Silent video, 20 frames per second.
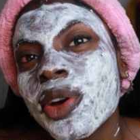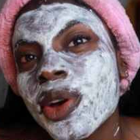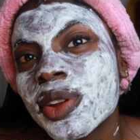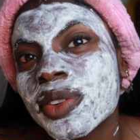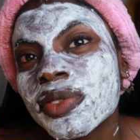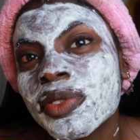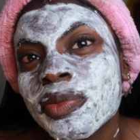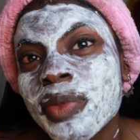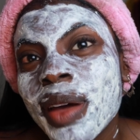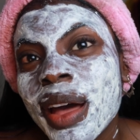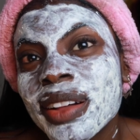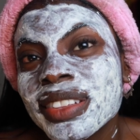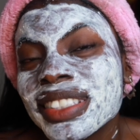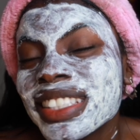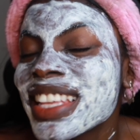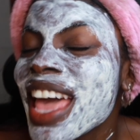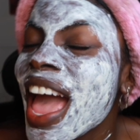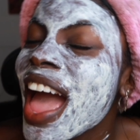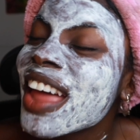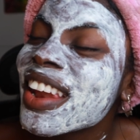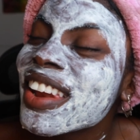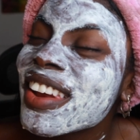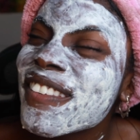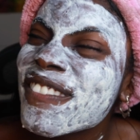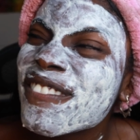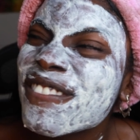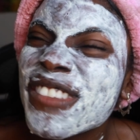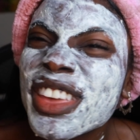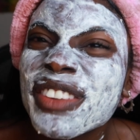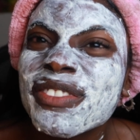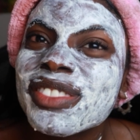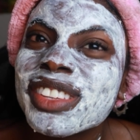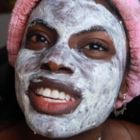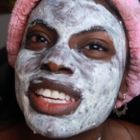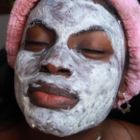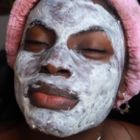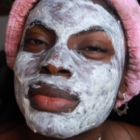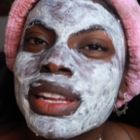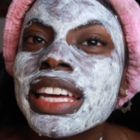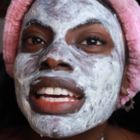it on for about
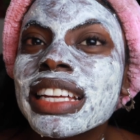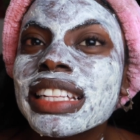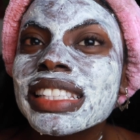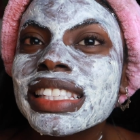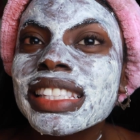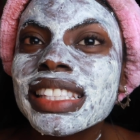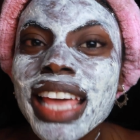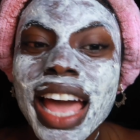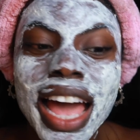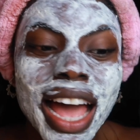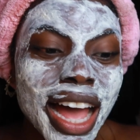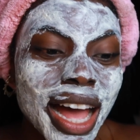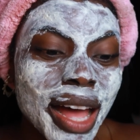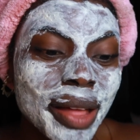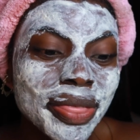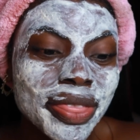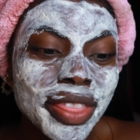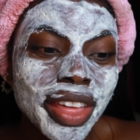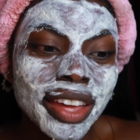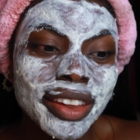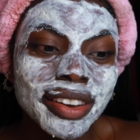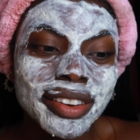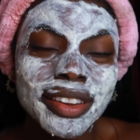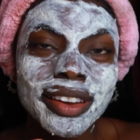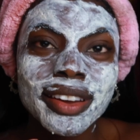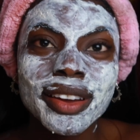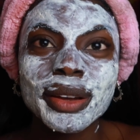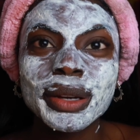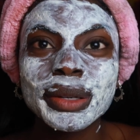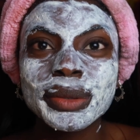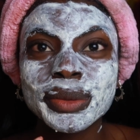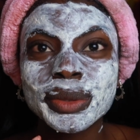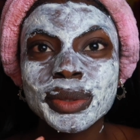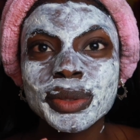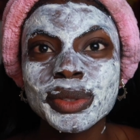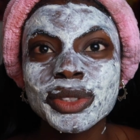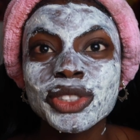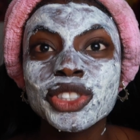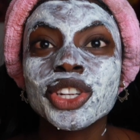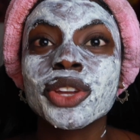10-15 minutes, and then I
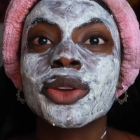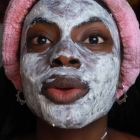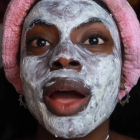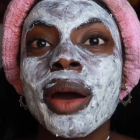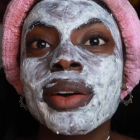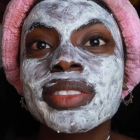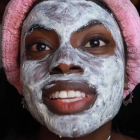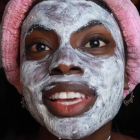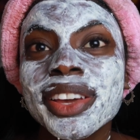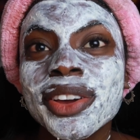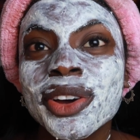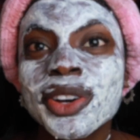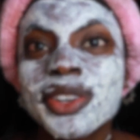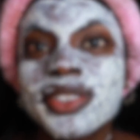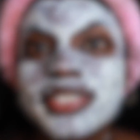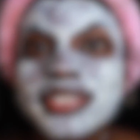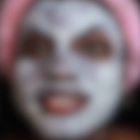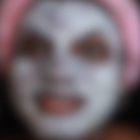will show you how to take it off.